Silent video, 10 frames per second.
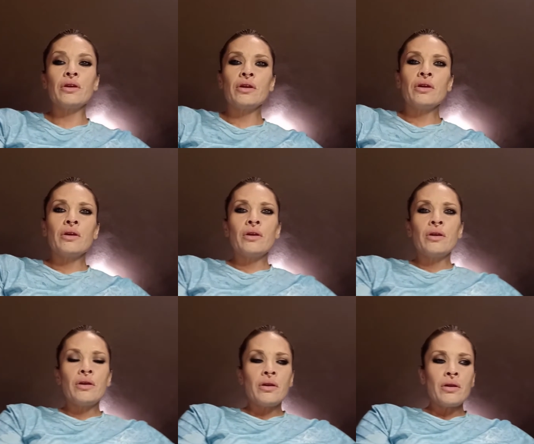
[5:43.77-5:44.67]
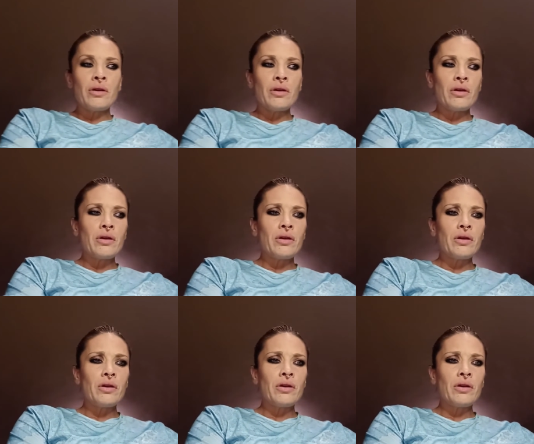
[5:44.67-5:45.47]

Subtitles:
(no one is talking)